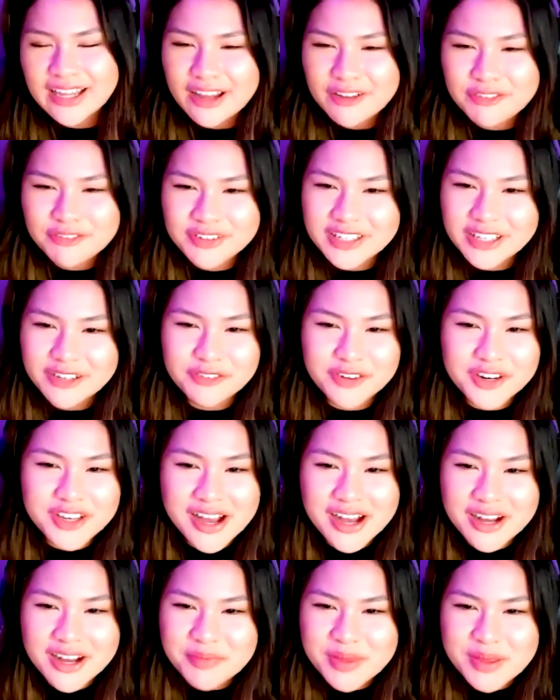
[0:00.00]
feel like for
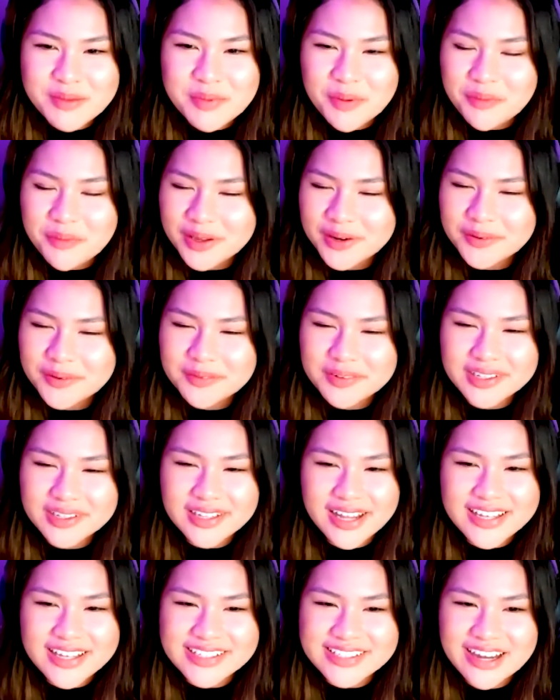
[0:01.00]
young people, we don't
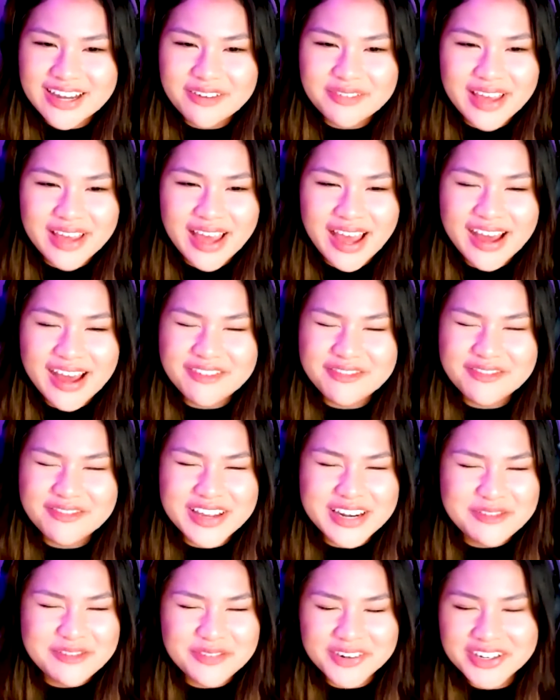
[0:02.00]
realize that we have
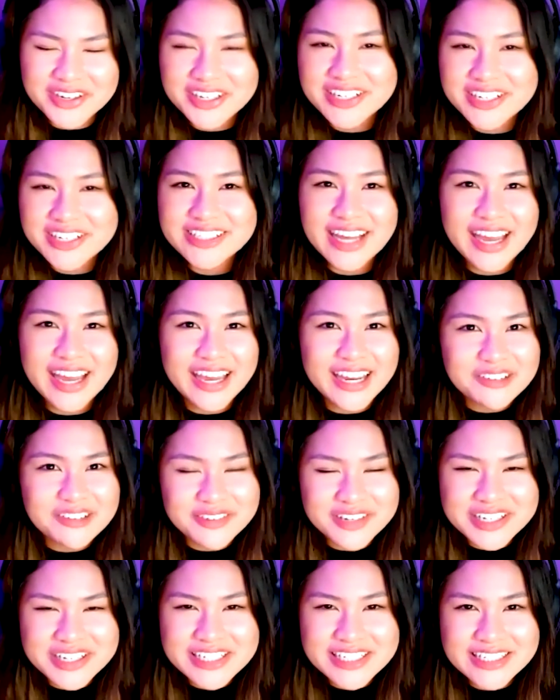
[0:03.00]
many more years ahead of
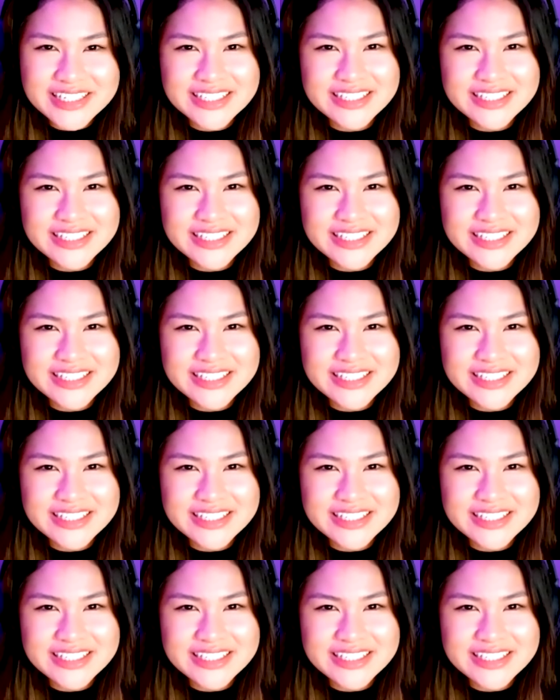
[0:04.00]
us to